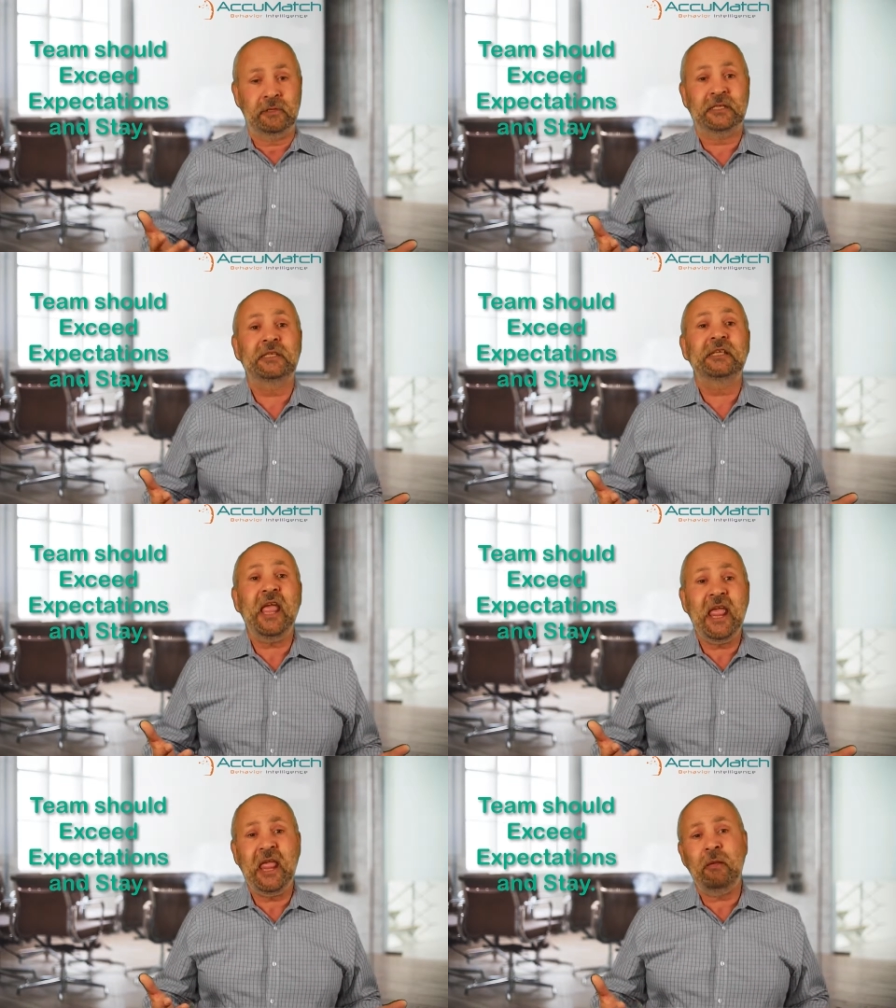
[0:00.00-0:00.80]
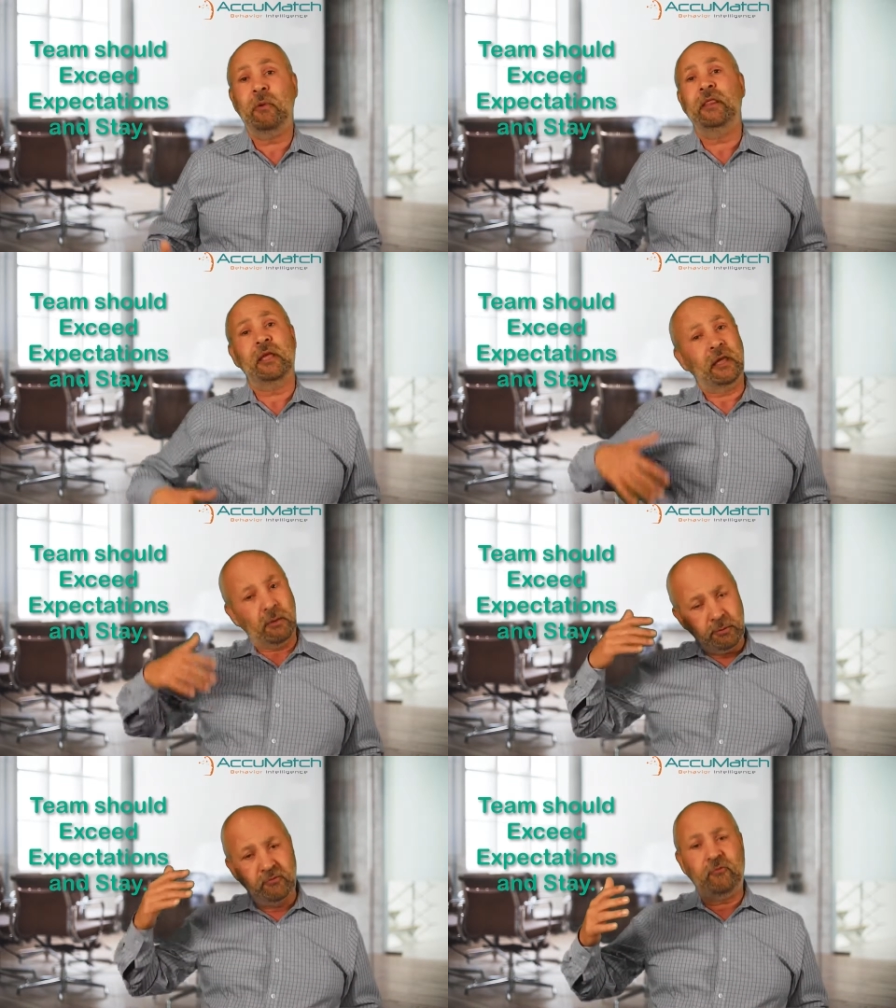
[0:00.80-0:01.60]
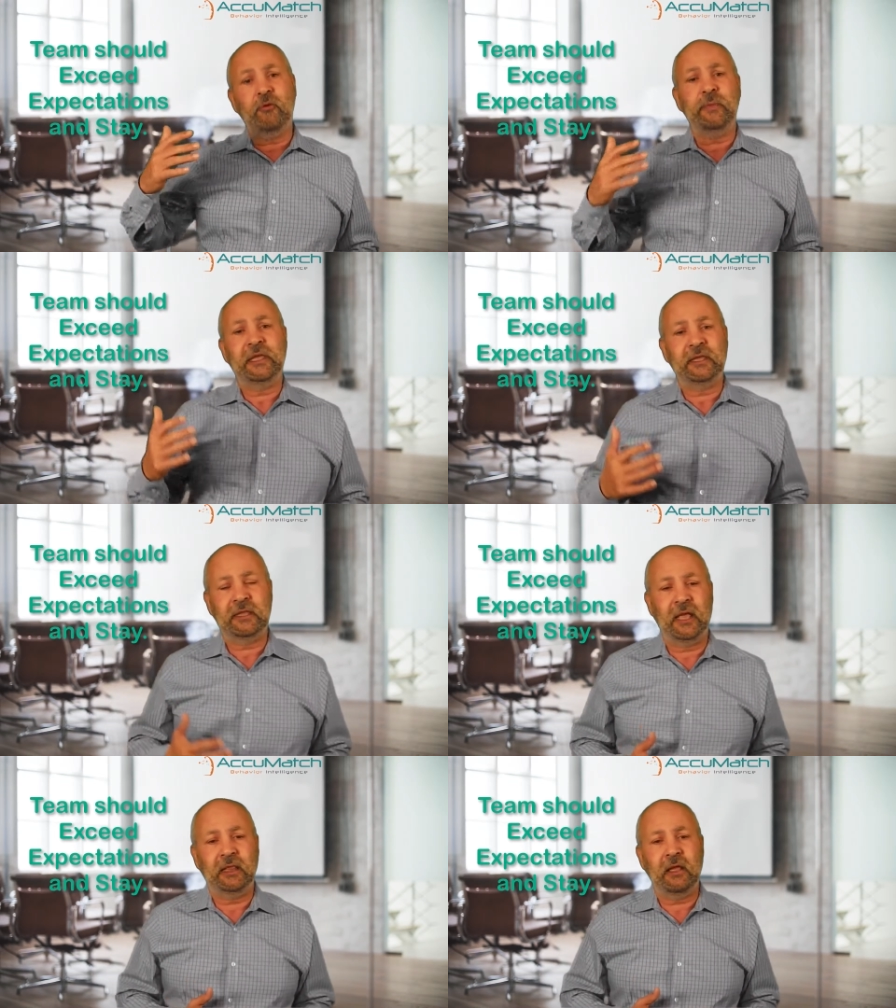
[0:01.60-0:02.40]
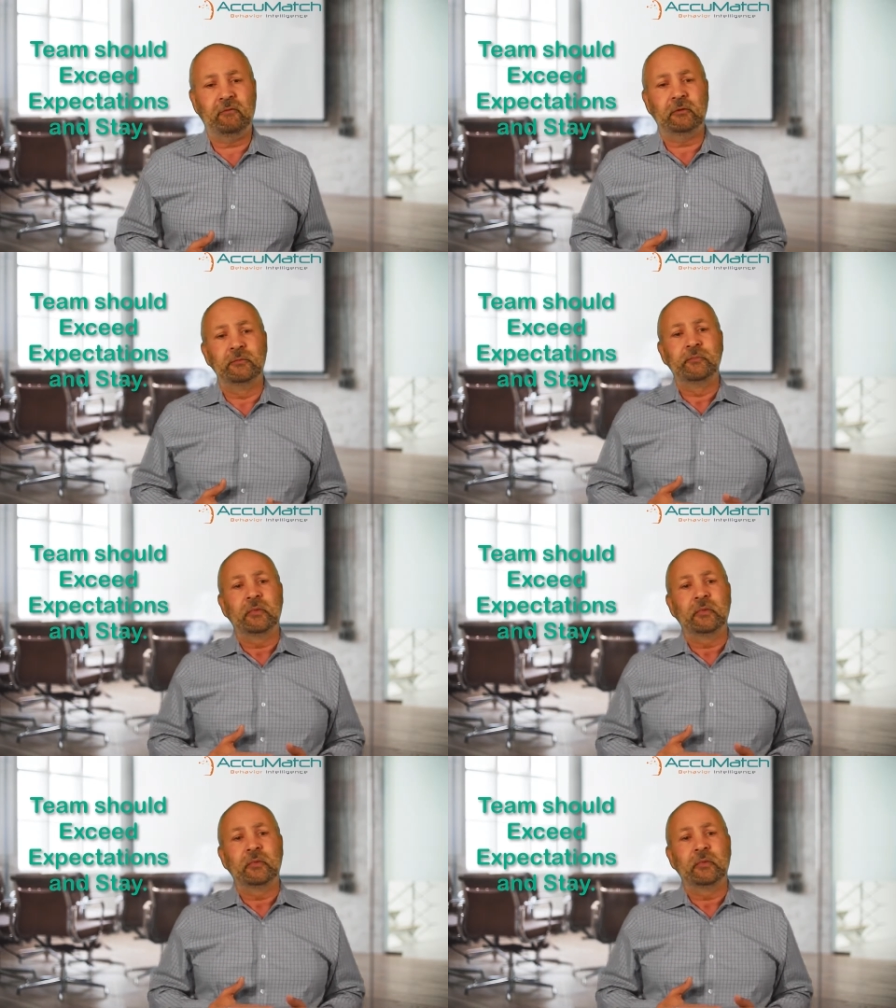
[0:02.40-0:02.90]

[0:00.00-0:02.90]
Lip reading: to stay when they are performing at that level.